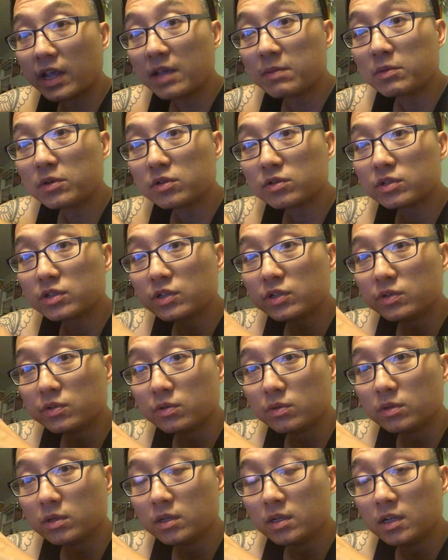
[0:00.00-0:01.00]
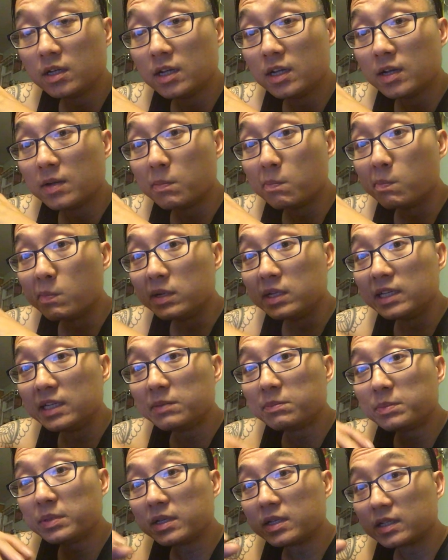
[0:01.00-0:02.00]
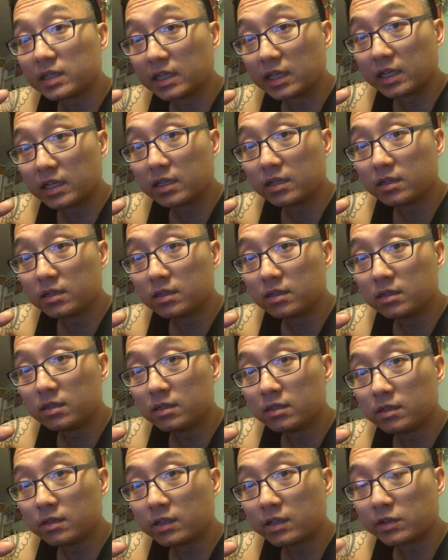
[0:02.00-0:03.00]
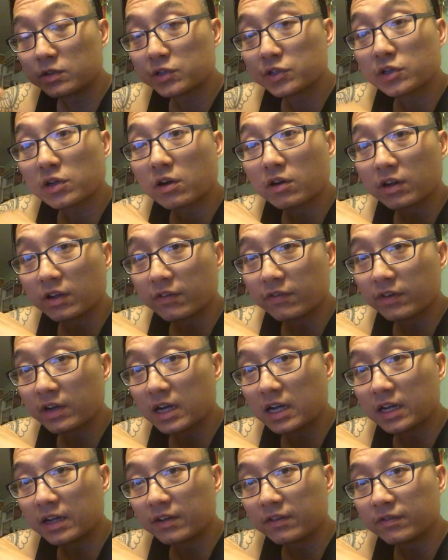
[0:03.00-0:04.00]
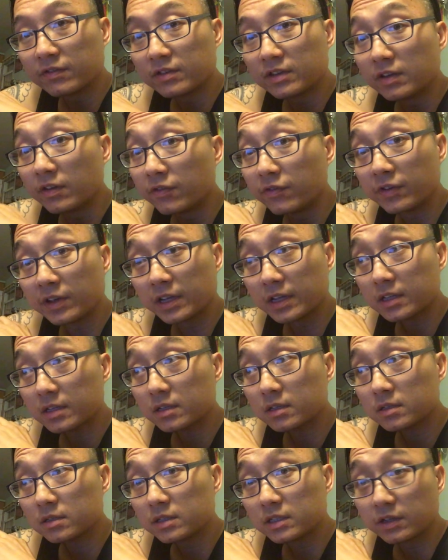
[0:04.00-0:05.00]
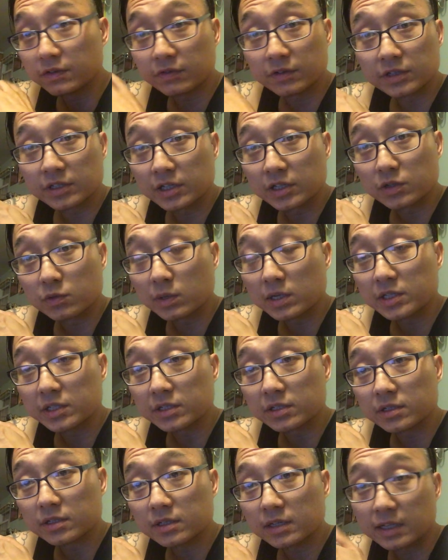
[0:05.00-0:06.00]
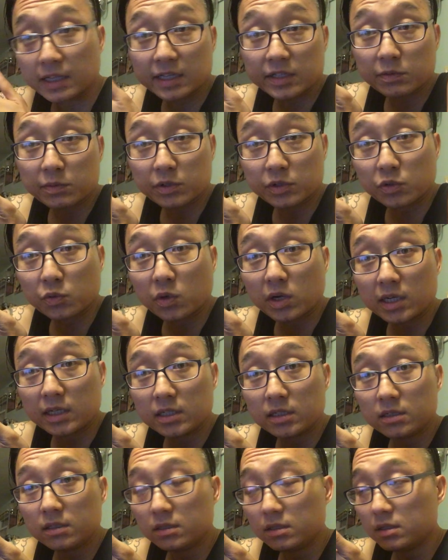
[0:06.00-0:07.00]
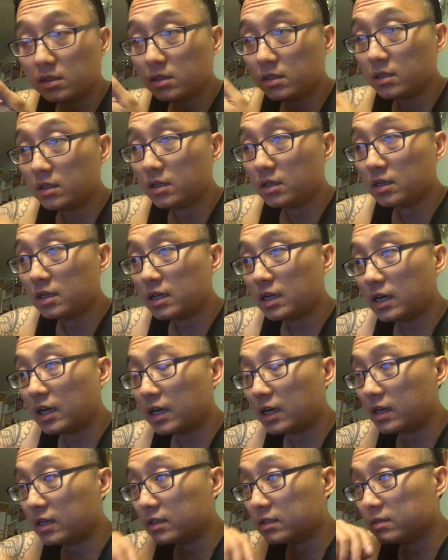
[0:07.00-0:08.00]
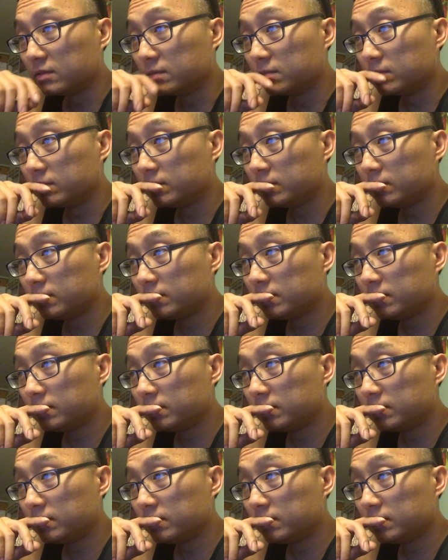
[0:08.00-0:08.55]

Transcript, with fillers: able to manipulate their starting five to fit different situations. That's what you want. Um,